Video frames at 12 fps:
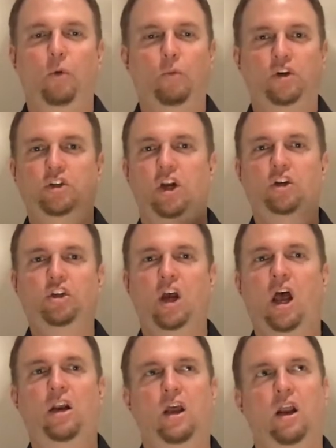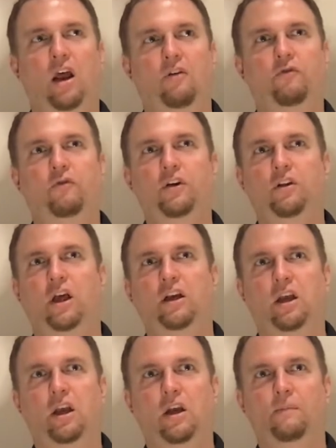We chit-chat and I feel like